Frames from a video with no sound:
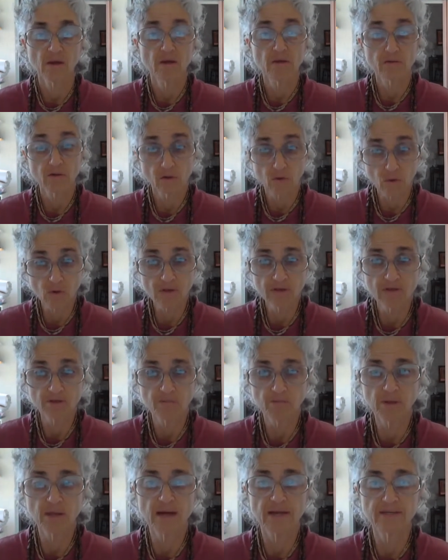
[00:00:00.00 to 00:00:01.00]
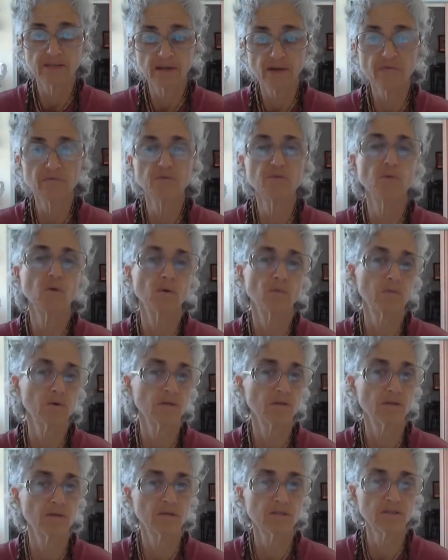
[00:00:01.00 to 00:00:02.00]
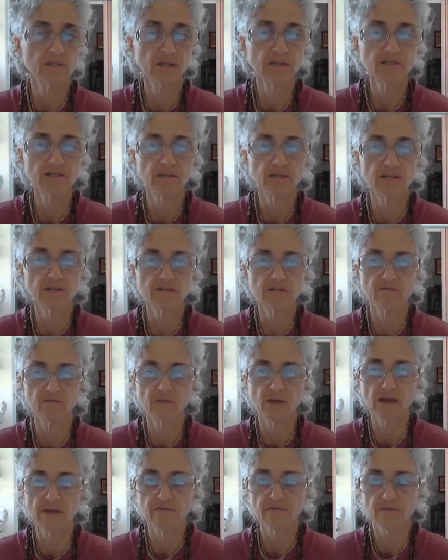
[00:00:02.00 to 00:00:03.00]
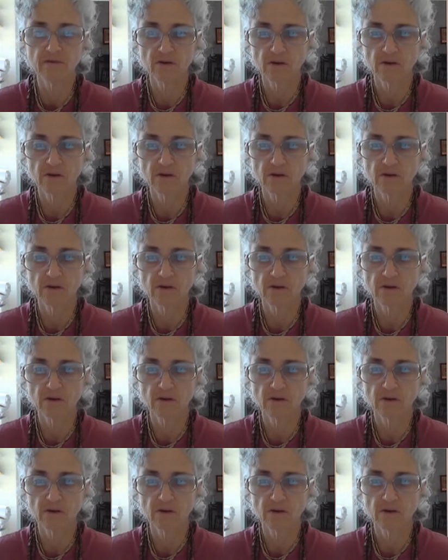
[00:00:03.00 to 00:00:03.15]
The Lord supplies everyone with the necessities of life.